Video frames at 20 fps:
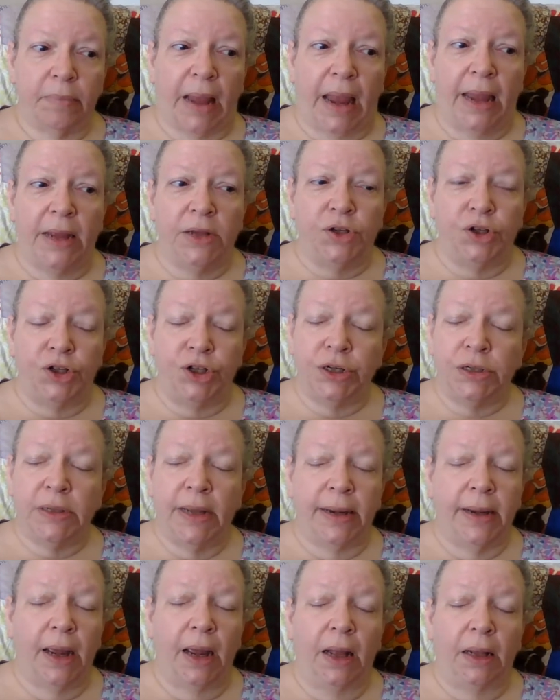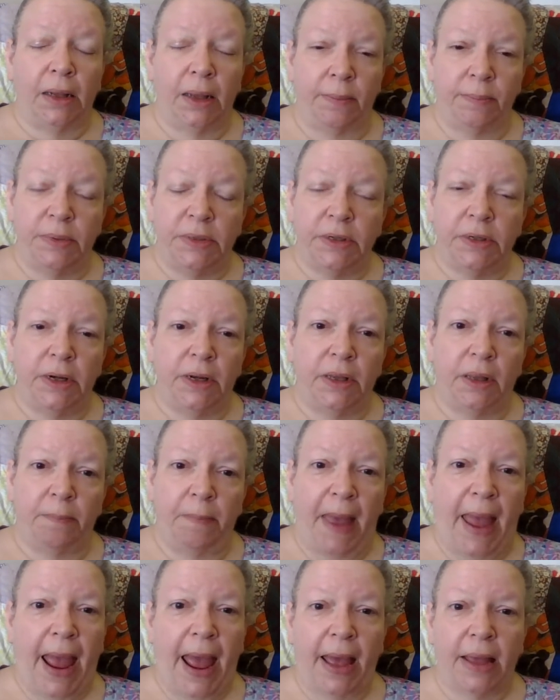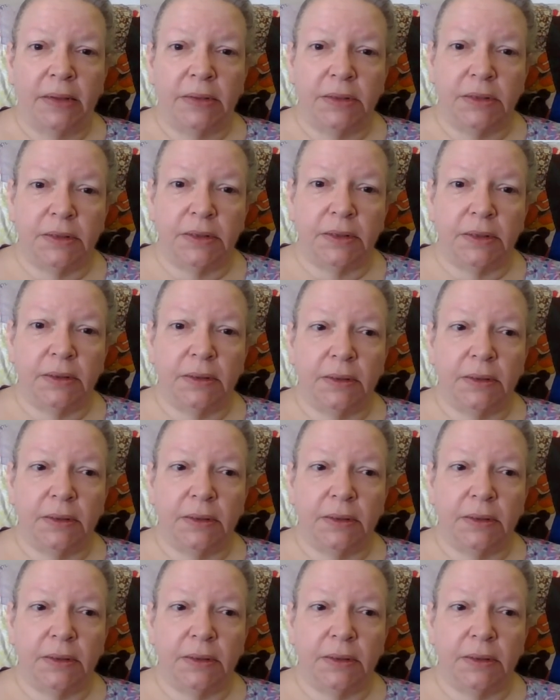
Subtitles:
It's just like a glimpse into the past.